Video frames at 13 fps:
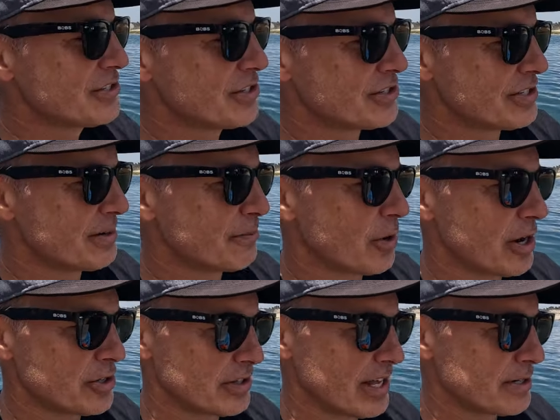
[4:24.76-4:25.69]
is just an
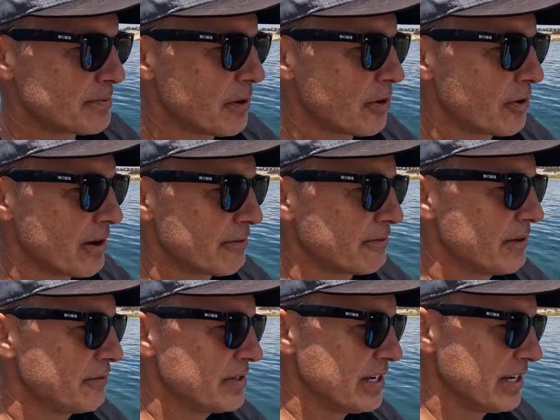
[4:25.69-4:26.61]
impression. That's paragraph
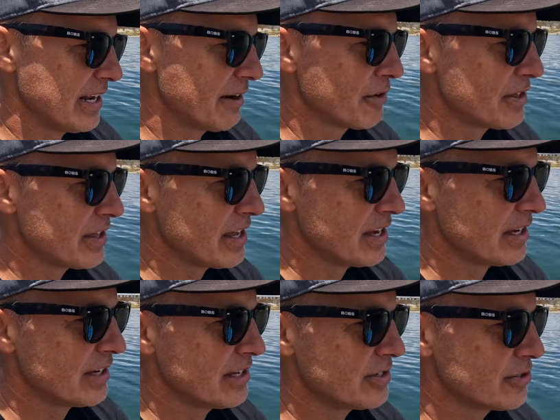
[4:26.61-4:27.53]
15.
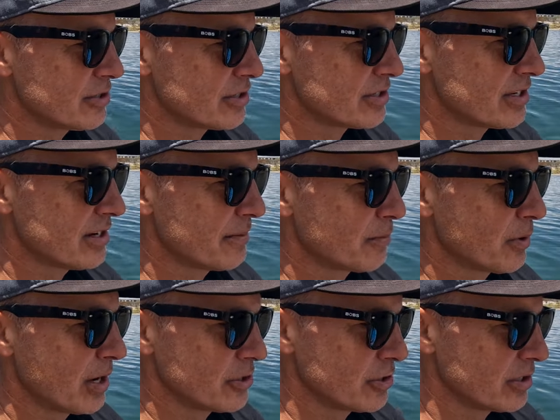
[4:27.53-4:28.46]
Everything is just an
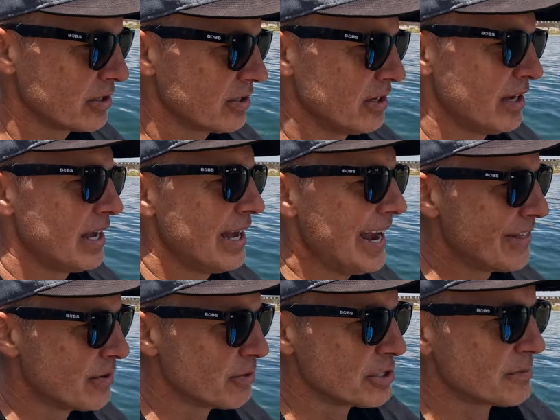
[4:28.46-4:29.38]
impression,
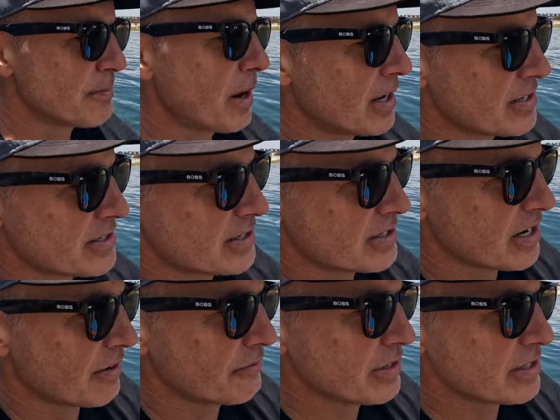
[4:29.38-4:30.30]
and the response is
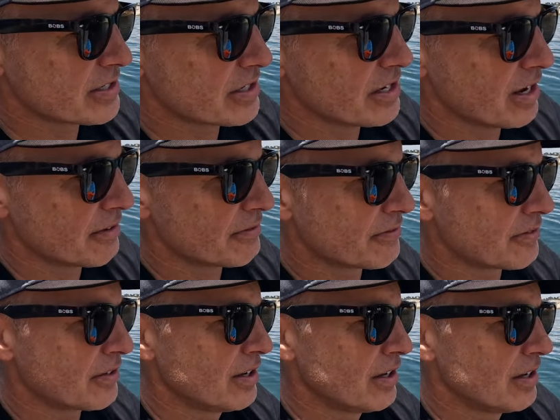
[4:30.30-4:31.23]
obvious enough.